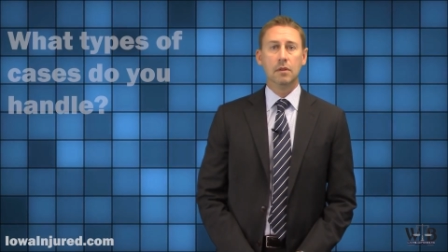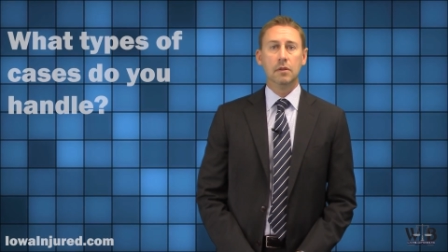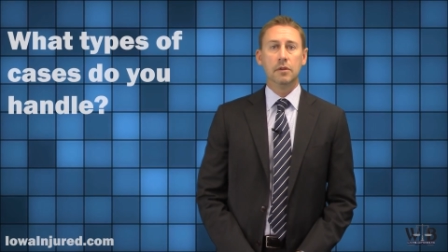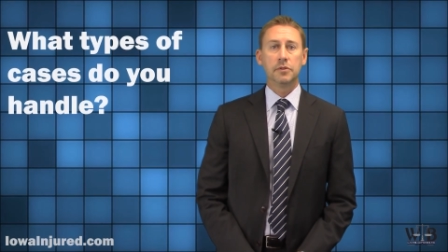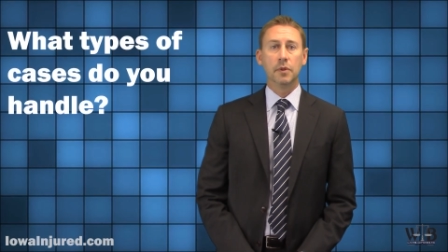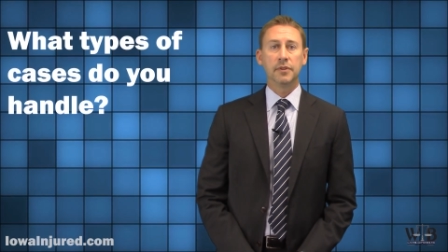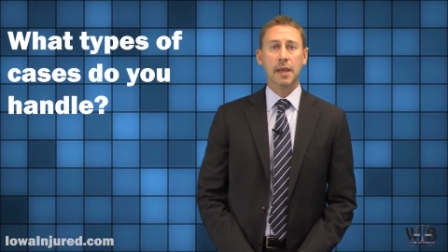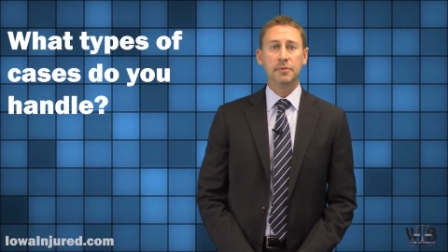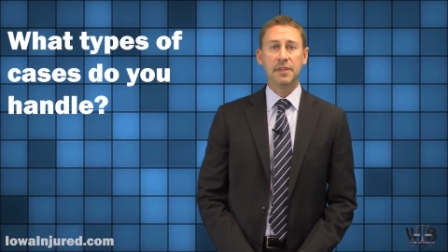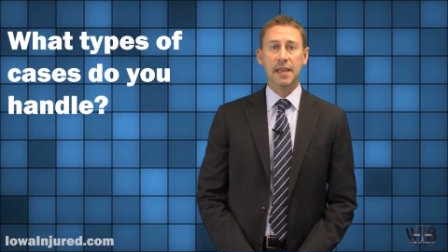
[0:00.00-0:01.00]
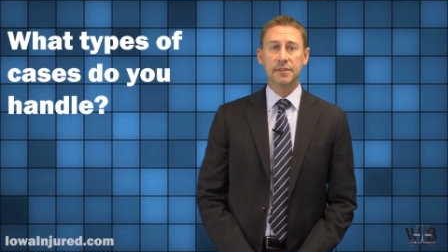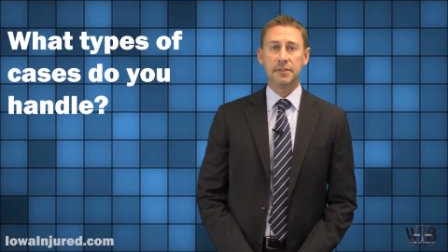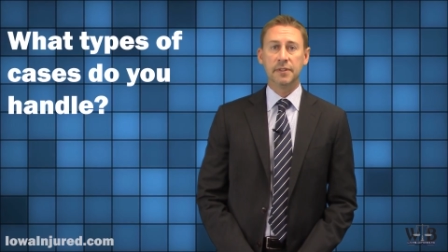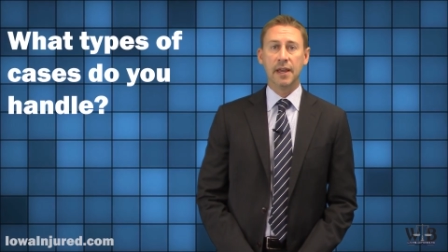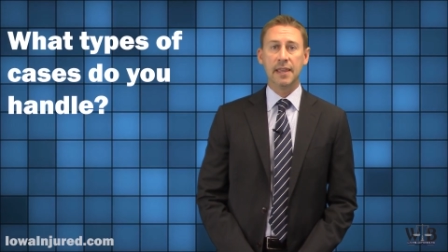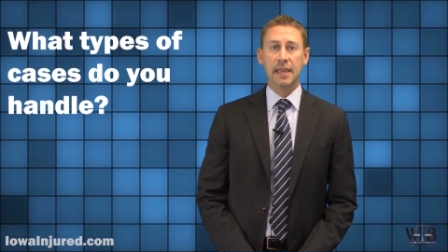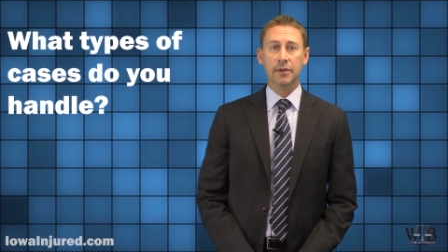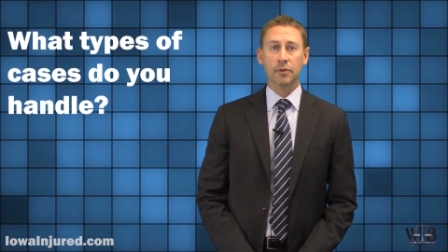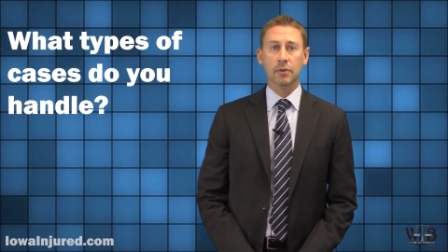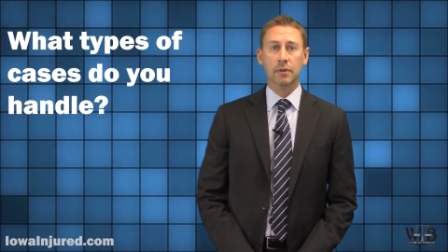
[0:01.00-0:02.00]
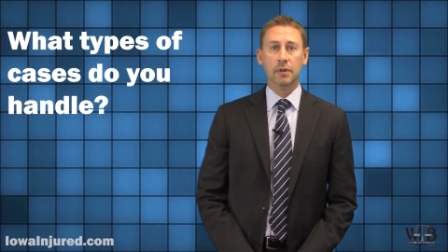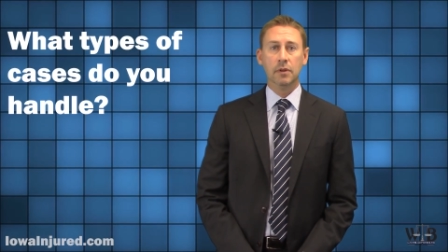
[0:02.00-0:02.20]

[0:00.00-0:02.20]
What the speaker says: So the types of cases that I handle